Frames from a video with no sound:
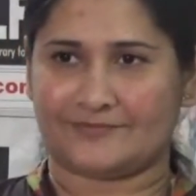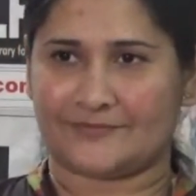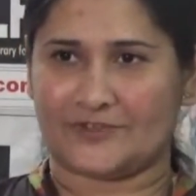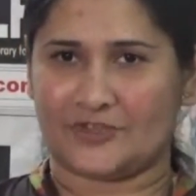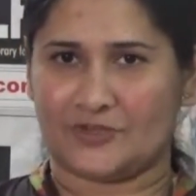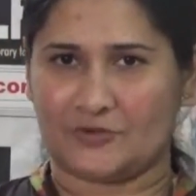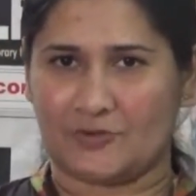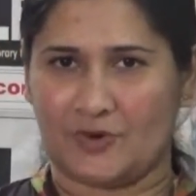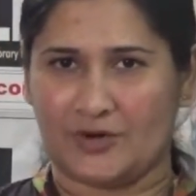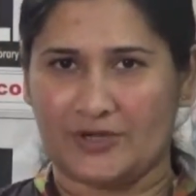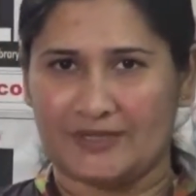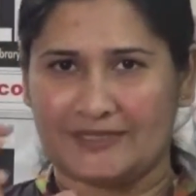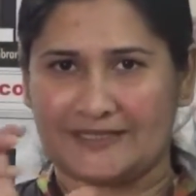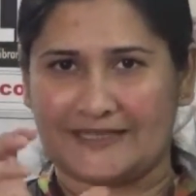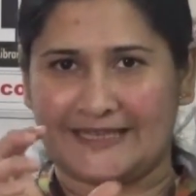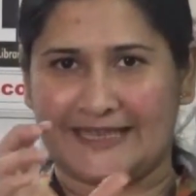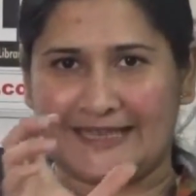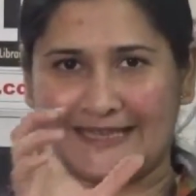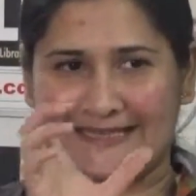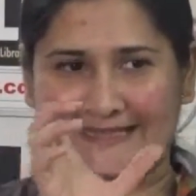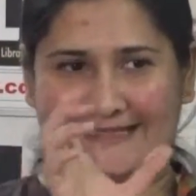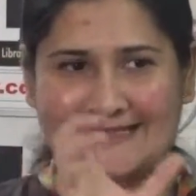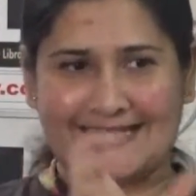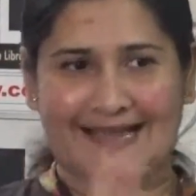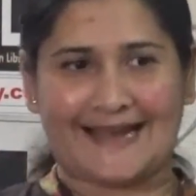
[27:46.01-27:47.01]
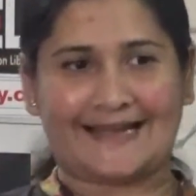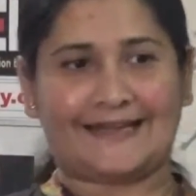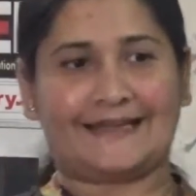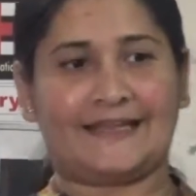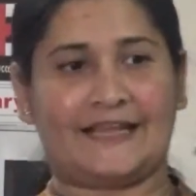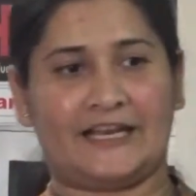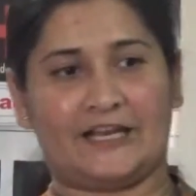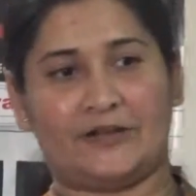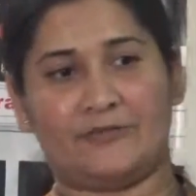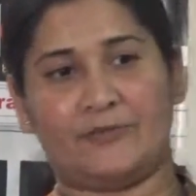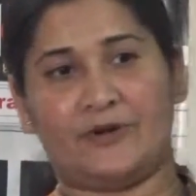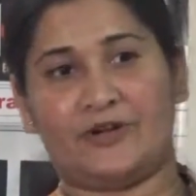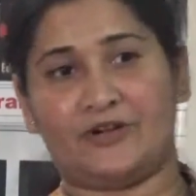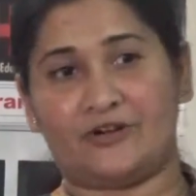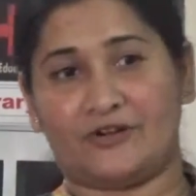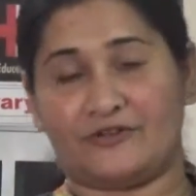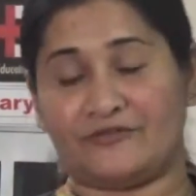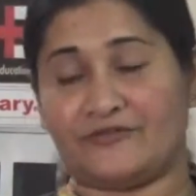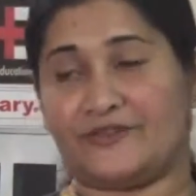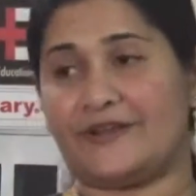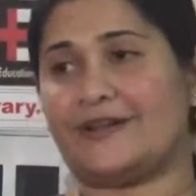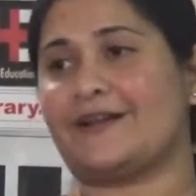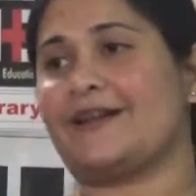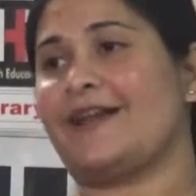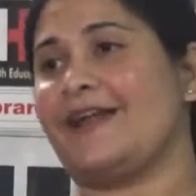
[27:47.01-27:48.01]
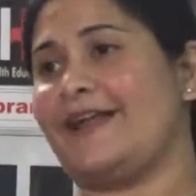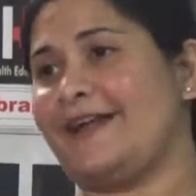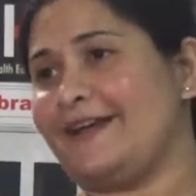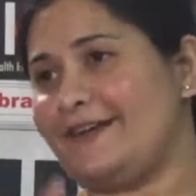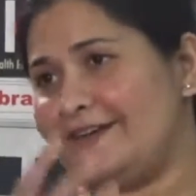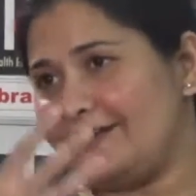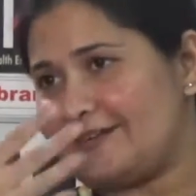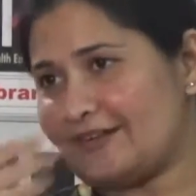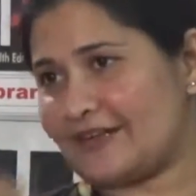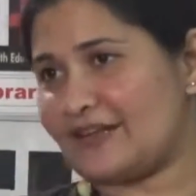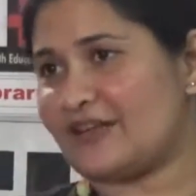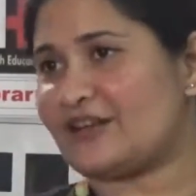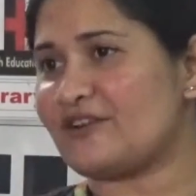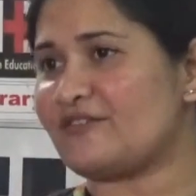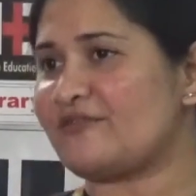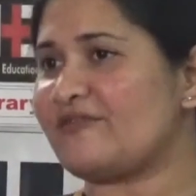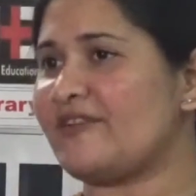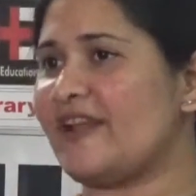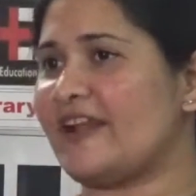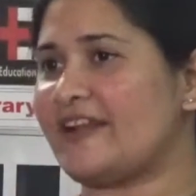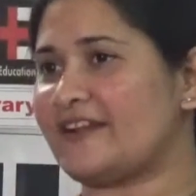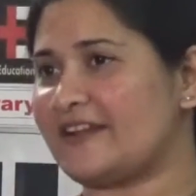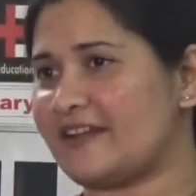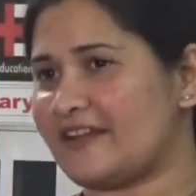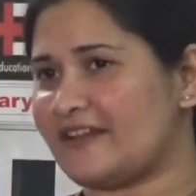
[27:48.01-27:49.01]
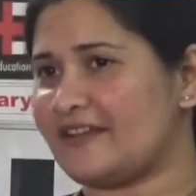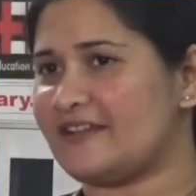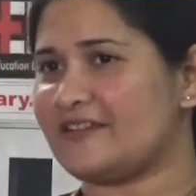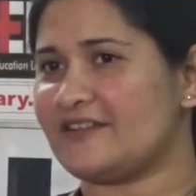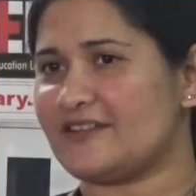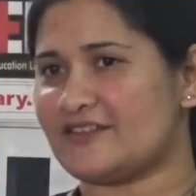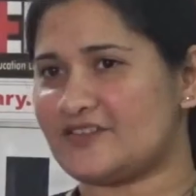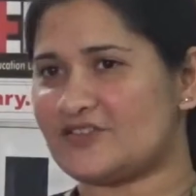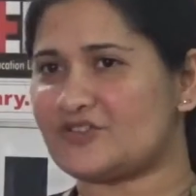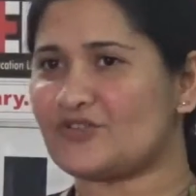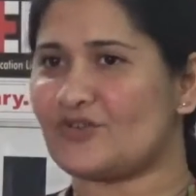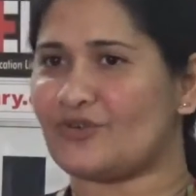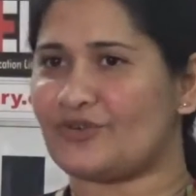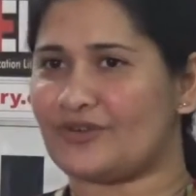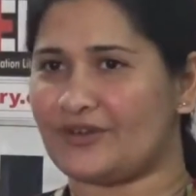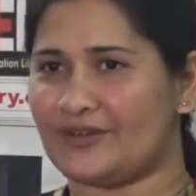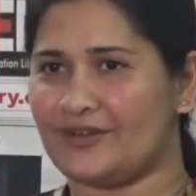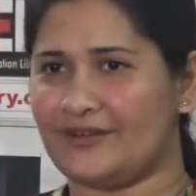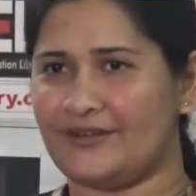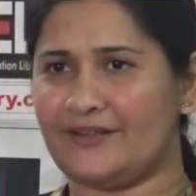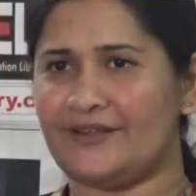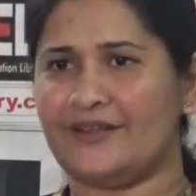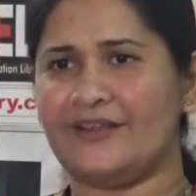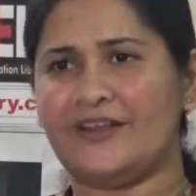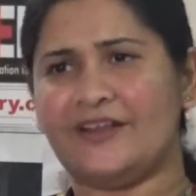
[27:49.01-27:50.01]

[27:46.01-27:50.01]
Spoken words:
You want the exact element of the client reflecting in the story